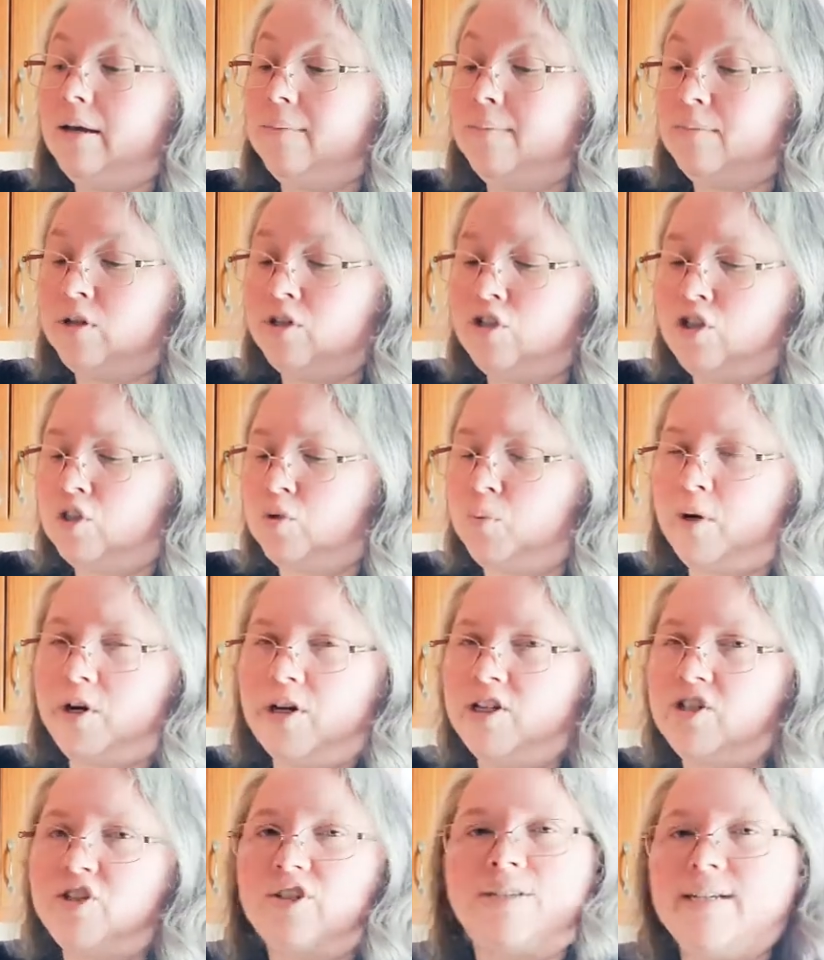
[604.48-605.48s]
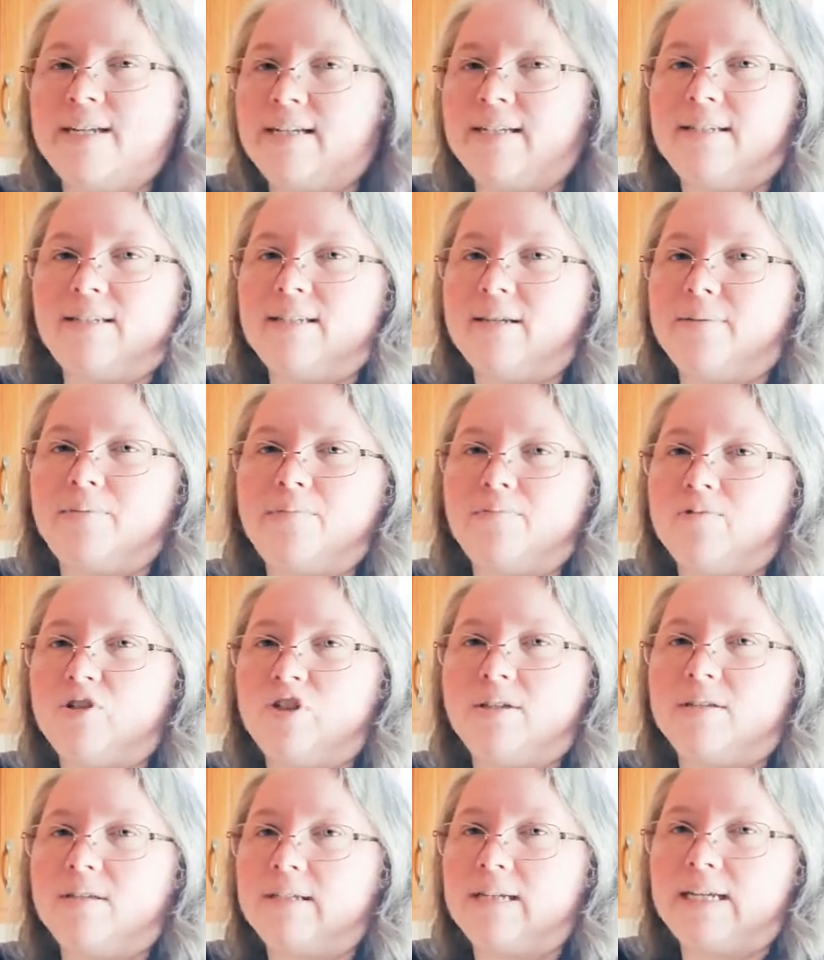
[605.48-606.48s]
just where it just needs to
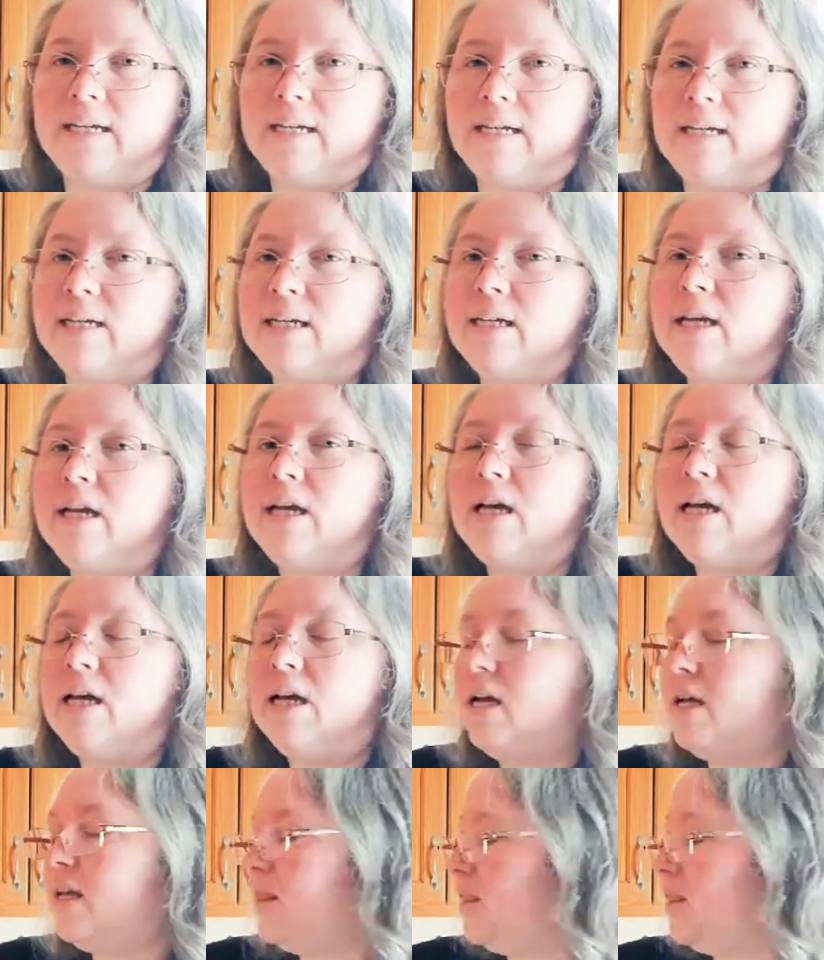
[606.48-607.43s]
just knead the